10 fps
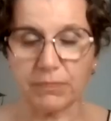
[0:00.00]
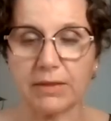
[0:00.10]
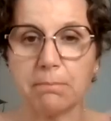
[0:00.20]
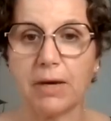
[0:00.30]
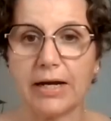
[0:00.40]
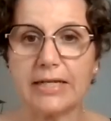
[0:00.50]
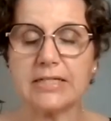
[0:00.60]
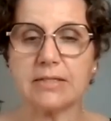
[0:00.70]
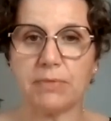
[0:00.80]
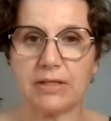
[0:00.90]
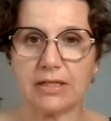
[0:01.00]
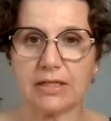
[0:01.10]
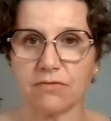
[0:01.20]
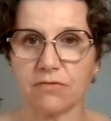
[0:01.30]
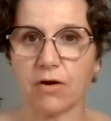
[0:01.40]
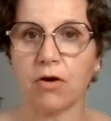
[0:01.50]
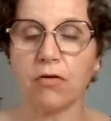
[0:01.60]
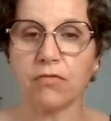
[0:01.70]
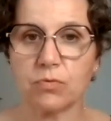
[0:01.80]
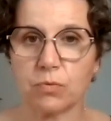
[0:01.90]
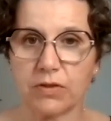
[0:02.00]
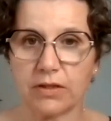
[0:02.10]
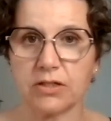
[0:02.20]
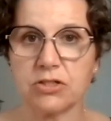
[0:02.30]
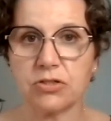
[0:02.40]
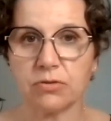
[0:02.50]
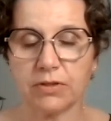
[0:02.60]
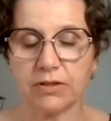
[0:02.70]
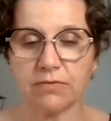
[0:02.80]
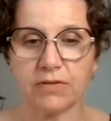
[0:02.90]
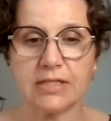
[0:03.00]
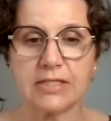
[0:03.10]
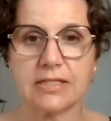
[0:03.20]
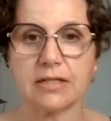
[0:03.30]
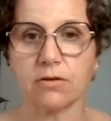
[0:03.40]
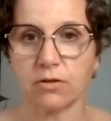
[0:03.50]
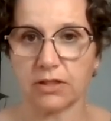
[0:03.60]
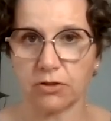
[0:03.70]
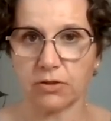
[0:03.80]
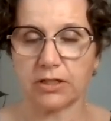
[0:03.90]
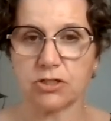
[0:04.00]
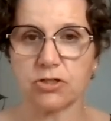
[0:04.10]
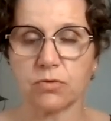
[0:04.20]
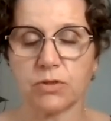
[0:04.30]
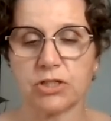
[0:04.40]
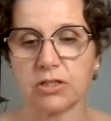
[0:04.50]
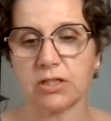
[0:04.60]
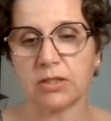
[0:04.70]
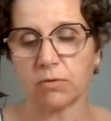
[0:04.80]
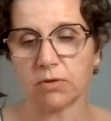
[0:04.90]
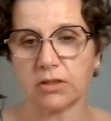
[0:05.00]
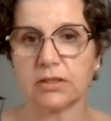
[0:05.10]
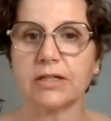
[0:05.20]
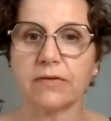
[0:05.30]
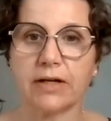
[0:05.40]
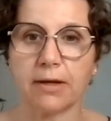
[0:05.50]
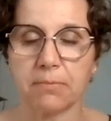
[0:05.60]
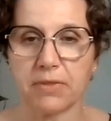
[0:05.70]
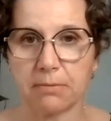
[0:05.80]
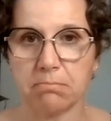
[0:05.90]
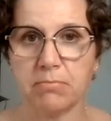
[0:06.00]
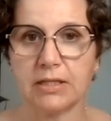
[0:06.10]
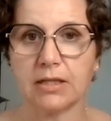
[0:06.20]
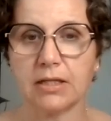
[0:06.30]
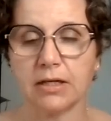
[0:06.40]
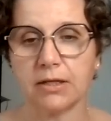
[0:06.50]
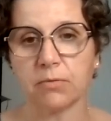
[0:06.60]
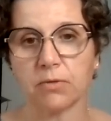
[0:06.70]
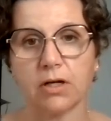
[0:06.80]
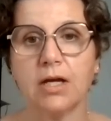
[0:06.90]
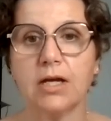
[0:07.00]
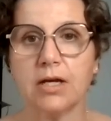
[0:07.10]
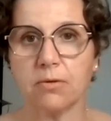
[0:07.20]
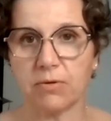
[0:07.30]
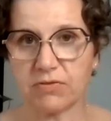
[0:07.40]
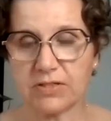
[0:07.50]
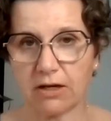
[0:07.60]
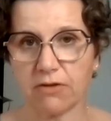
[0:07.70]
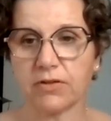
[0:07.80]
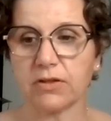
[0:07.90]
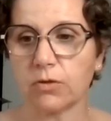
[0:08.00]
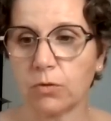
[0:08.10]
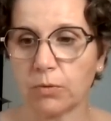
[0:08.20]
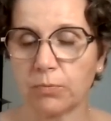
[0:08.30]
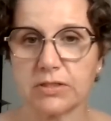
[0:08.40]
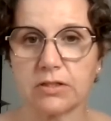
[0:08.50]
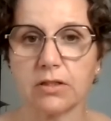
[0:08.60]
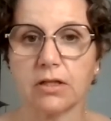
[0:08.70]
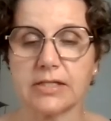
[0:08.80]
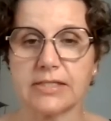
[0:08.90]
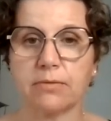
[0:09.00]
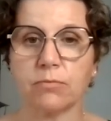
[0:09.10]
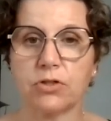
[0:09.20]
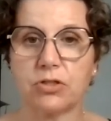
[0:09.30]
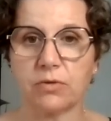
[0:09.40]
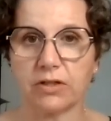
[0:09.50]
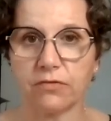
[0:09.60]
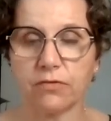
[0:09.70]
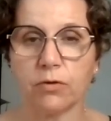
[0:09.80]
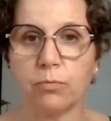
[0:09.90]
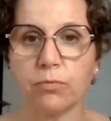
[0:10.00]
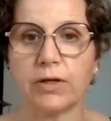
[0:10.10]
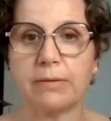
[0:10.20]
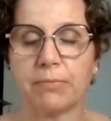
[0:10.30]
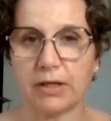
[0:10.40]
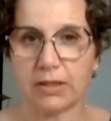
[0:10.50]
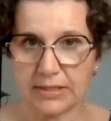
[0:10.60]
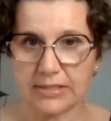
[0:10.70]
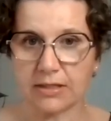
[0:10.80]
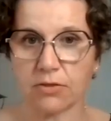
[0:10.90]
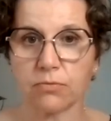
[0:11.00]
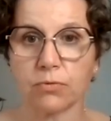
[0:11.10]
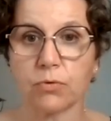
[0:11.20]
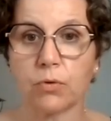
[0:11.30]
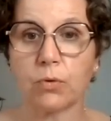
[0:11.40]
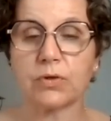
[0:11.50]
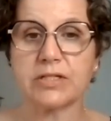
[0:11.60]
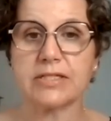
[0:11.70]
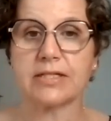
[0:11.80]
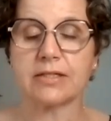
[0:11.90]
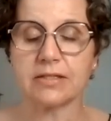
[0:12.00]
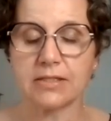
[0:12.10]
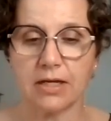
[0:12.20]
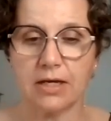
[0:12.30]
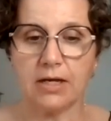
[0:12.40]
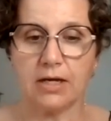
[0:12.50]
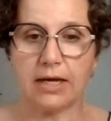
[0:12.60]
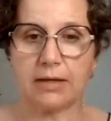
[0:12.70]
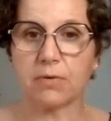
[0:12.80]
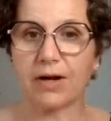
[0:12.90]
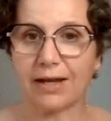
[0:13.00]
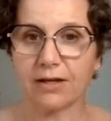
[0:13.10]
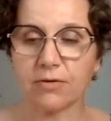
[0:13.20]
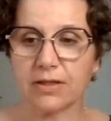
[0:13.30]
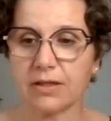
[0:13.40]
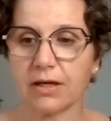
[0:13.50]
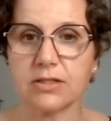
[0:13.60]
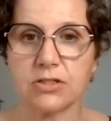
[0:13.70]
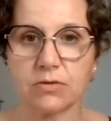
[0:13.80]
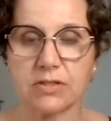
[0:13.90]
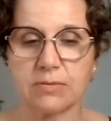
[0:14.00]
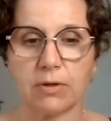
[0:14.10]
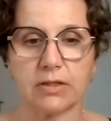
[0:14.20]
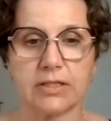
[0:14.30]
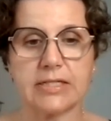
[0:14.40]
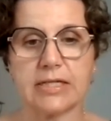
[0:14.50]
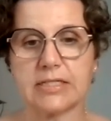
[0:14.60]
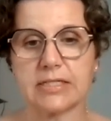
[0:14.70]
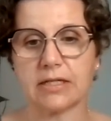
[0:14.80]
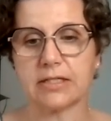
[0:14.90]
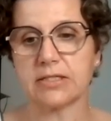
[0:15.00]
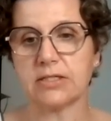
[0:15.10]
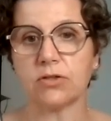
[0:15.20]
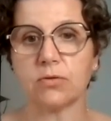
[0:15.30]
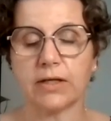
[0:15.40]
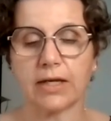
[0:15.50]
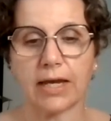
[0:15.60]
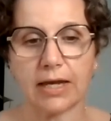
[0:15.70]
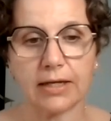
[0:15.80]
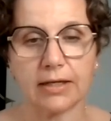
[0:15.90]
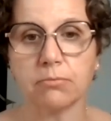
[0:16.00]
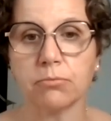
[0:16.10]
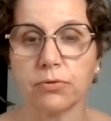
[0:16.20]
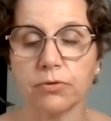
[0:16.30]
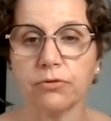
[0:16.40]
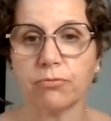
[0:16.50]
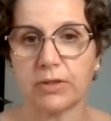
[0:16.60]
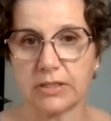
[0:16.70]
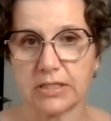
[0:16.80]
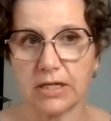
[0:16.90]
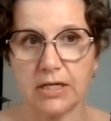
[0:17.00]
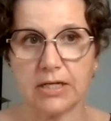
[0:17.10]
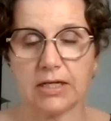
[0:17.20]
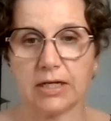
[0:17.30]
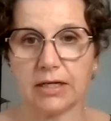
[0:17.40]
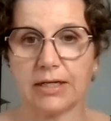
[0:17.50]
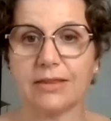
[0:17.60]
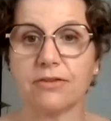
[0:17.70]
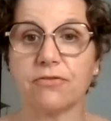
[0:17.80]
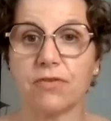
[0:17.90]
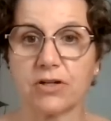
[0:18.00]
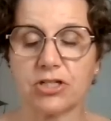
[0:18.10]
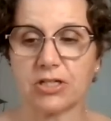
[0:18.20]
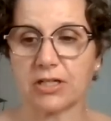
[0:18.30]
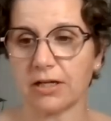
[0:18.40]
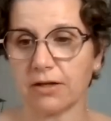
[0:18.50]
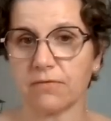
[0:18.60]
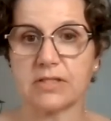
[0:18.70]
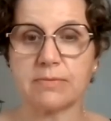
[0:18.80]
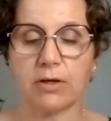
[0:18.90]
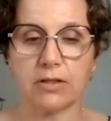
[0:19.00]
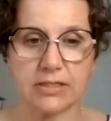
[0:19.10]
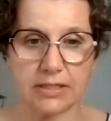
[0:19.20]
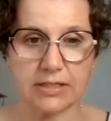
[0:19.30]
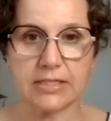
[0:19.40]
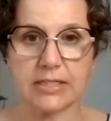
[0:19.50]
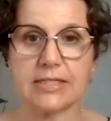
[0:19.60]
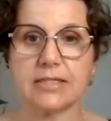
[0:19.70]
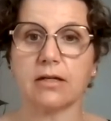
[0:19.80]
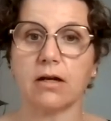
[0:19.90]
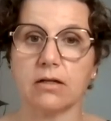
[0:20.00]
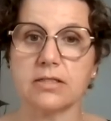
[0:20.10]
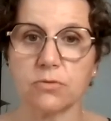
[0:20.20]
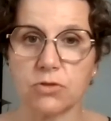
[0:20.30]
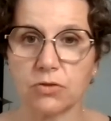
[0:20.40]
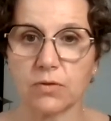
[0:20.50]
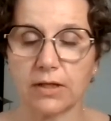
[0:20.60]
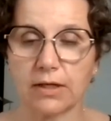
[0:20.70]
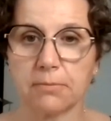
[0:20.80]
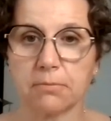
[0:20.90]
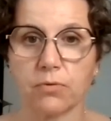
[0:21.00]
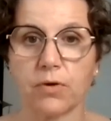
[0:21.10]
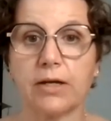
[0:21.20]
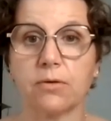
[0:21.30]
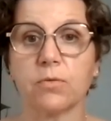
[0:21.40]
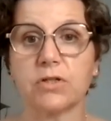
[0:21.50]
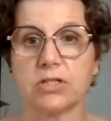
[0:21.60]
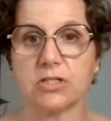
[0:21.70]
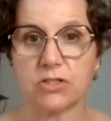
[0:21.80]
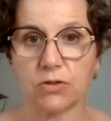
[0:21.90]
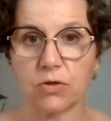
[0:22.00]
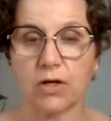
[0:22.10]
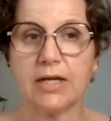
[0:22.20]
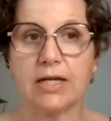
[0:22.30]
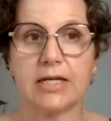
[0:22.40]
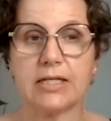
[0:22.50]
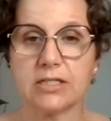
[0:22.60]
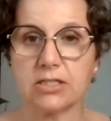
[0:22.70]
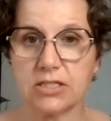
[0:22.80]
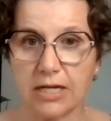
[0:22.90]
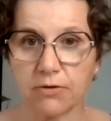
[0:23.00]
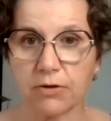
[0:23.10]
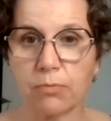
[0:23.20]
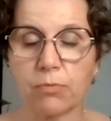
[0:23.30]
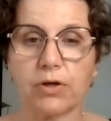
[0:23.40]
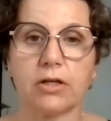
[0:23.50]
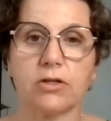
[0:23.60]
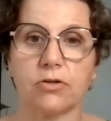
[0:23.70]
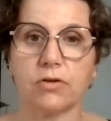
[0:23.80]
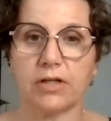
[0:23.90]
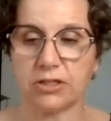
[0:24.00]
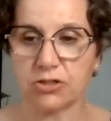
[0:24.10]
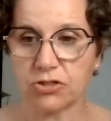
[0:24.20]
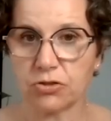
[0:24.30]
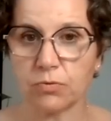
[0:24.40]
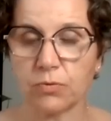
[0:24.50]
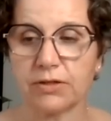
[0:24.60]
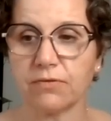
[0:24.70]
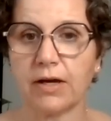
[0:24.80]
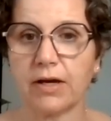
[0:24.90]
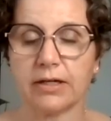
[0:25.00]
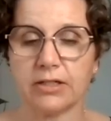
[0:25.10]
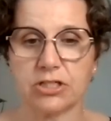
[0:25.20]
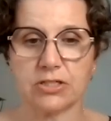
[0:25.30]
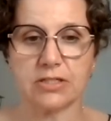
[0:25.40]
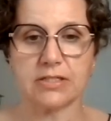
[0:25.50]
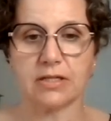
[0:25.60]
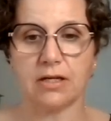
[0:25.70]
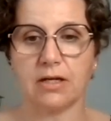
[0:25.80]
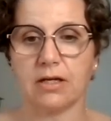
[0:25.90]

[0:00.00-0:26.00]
the mind being involved with intuitiveness or your intuition. We're clearing up that midline where we've softened the corpus callosum. We're doing a full brain balancing through cortices, and we're anchoring that to the small intestines, doing a improvement in the functioning of the small intestines, and also to the gut brain, which is your enteric brain, your intuitive hunches.